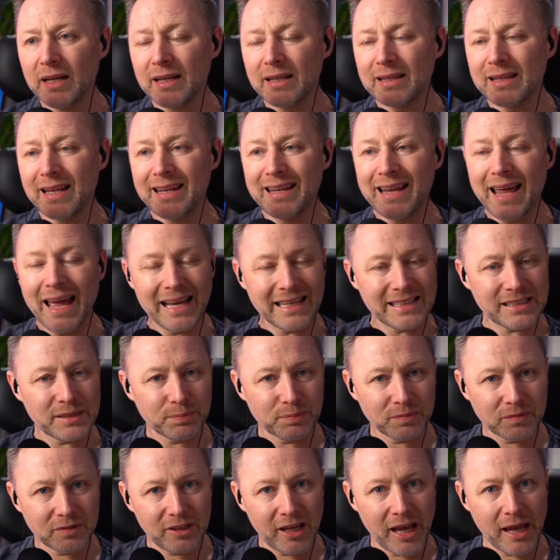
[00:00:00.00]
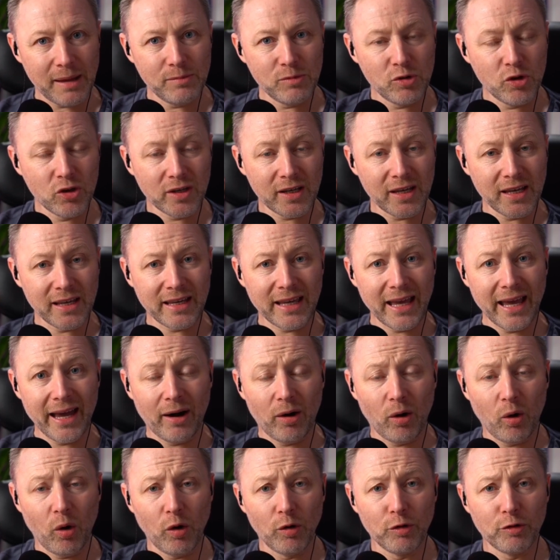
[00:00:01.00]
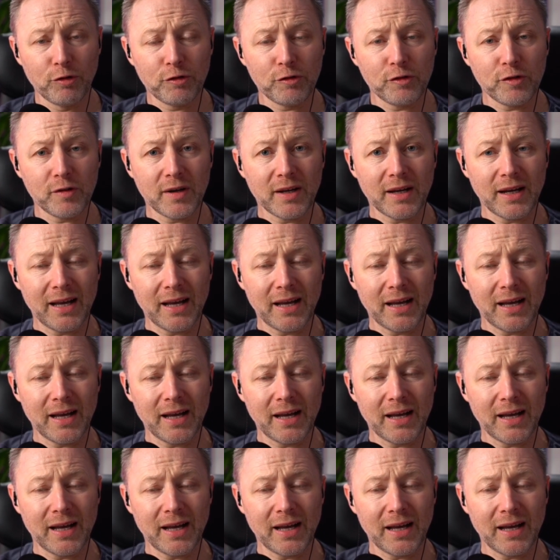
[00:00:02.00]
The next time you can get off